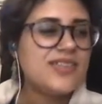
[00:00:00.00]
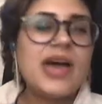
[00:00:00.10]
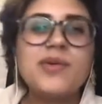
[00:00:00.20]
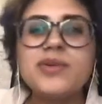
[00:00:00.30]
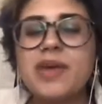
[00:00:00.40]

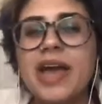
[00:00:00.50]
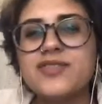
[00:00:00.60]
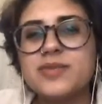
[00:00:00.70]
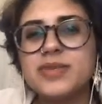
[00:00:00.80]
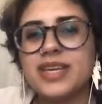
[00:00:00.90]
That would have
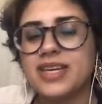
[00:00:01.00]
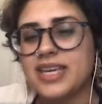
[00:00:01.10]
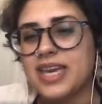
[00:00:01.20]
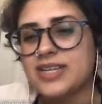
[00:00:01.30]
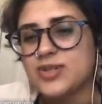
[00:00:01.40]
to be like a
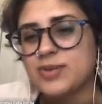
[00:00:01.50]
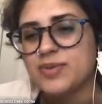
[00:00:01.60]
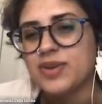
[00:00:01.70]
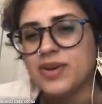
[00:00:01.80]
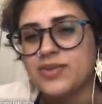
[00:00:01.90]
cantrip,
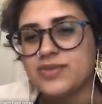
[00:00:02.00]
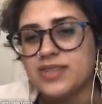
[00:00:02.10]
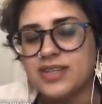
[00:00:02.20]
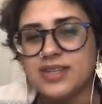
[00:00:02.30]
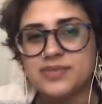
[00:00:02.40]
though, you
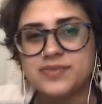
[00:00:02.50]
know?